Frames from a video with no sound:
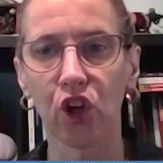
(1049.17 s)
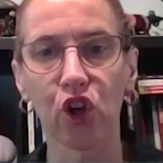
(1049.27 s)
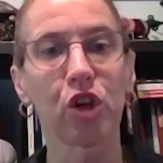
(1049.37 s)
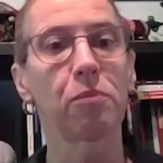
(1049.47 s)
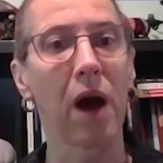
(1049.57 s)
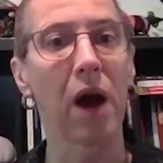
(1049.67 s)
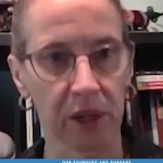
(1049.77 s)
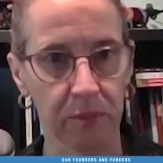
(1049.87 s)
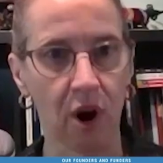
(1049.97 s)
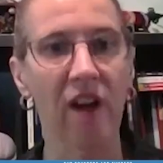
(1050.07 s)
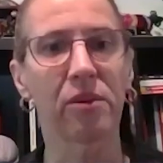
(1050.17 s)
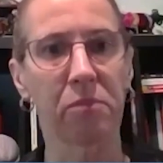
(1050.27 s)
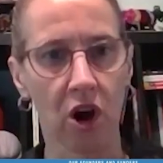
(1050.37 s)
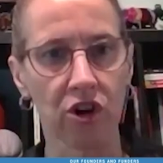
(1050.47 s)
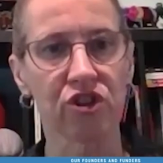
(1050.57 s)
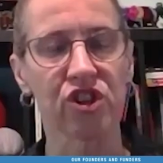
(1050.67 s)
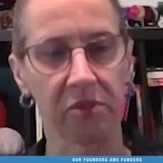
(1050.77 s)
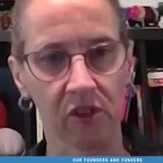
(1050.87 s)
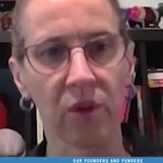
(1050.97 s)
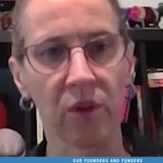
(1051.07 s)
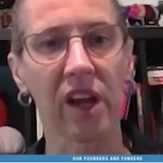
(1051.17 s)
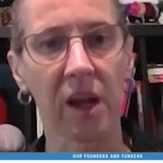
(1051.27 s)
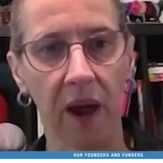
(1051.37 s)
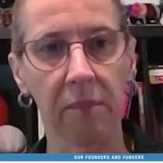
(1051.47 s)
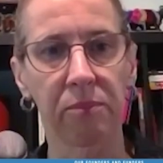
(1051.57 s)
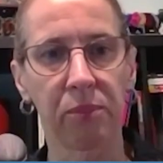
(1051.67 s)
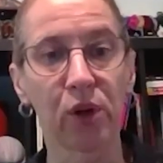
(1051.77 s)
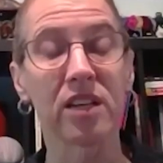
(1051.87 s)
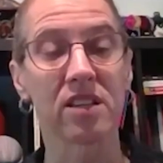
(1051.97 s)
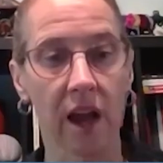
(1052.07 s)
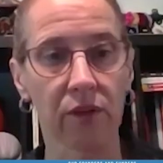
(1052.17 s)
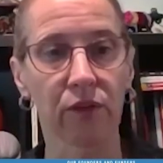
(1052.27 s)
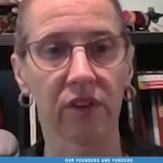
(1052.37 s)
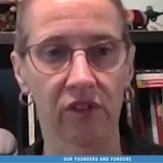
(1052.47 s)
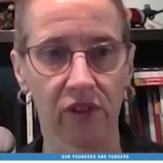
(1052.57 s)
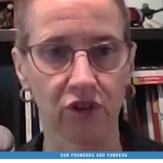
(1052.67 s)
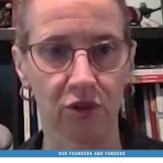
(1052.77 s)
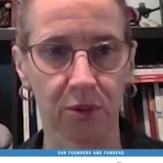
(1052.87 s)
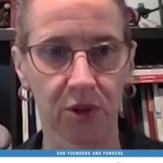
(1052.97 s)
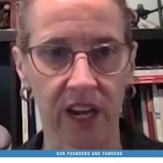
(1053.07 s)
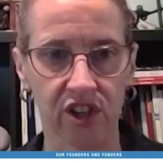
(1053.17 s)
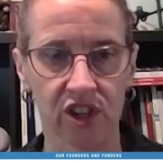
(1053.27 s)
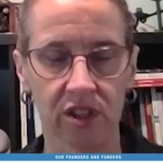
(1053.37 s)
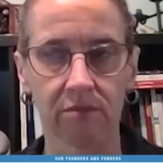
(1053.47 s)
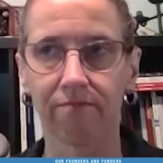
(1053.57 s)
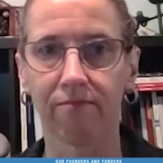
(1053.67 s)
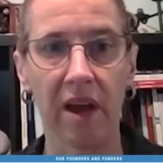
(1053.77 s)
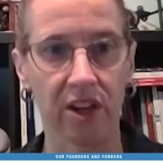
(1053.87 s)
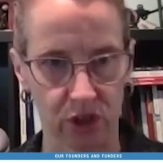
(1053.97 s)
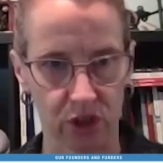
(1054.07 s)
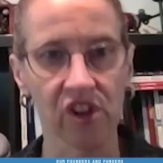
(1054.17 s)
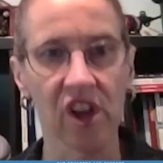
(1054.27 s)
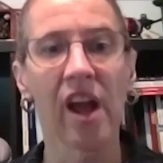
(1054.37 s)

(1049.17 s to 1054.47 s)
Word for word: good public private partnerships as we think about putting together these social protection measures